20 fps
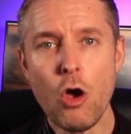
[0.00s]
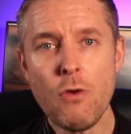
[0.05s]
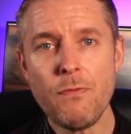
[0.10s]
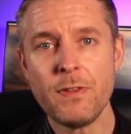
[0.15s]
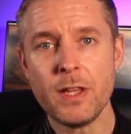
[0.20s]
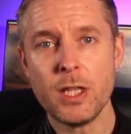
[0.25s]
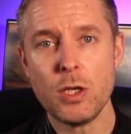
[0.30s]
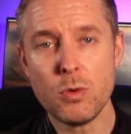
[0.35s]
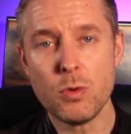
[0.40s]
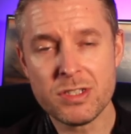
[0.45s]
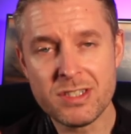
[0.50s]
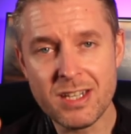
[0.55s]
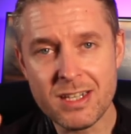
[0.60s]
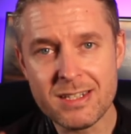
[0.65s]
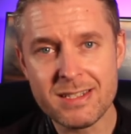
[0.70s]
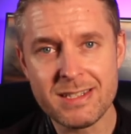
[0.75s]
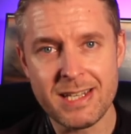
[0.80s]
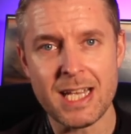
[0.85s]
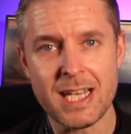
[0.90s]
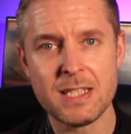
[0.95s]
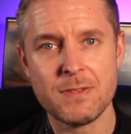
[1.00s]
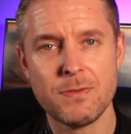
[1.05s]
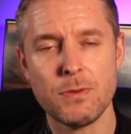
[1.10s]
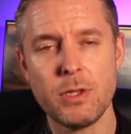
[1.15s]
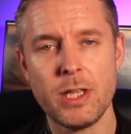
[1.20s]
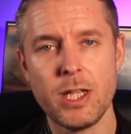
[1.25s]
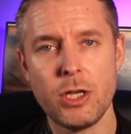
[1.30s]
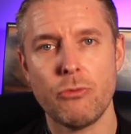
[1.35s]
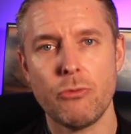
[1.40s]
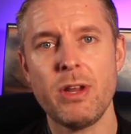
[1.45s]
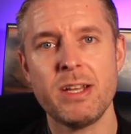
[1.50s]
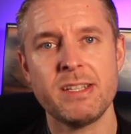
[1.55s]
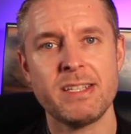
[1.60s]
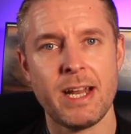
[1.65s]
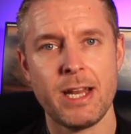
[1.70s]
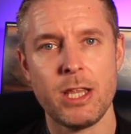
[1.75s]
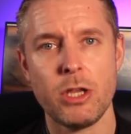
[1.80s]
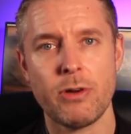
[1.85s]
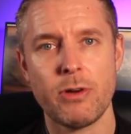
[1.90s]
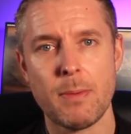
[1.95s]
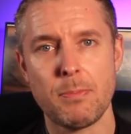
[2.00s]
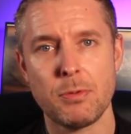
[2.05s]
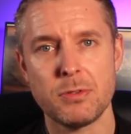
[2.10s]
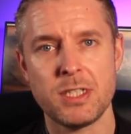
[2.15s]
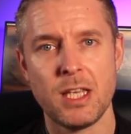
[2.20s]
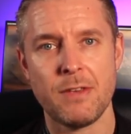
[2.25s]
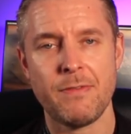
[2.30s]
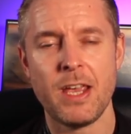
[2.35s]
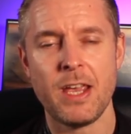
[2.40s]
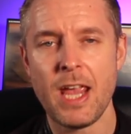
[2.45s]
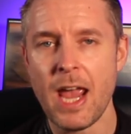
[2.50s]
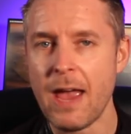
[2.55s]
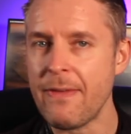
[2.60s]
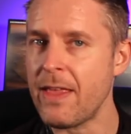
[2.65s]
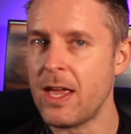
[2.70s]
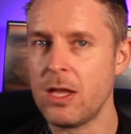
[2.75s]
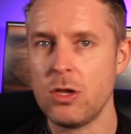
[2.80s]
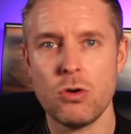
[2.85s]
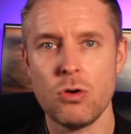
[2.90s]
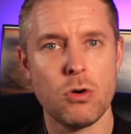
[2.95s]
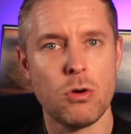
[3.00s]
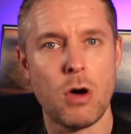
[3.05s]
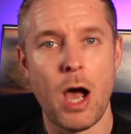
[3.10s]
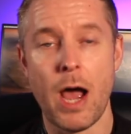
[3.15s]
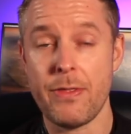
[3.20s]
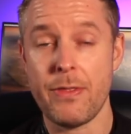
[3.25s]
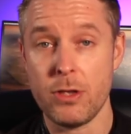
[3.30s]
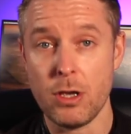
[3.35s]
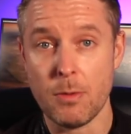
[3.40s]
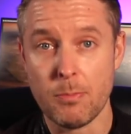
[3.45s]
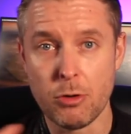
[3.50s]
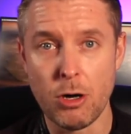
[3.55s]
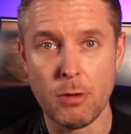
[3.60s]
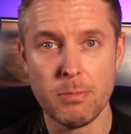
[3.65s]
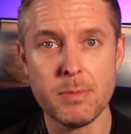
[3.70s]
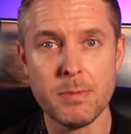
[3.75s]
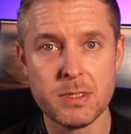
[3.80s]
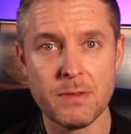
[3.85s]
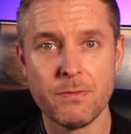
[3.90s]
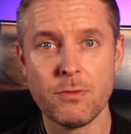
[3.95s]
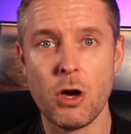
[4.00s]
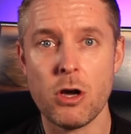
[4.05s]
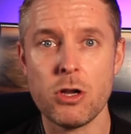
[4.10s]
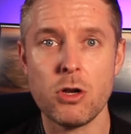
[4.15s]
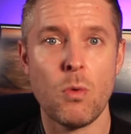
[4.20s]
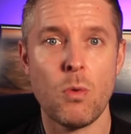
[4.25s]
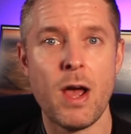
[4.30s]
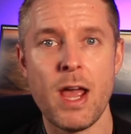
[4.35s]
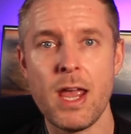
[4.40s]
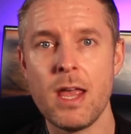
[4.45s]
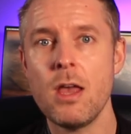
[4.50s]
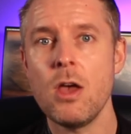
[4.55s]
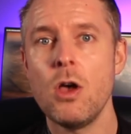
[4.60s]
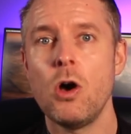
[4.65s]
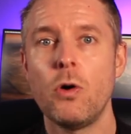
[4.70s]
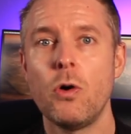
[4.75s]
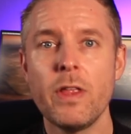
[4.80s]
Hopefully you were successful in resetting your Apple TV and that your either your problems have gone away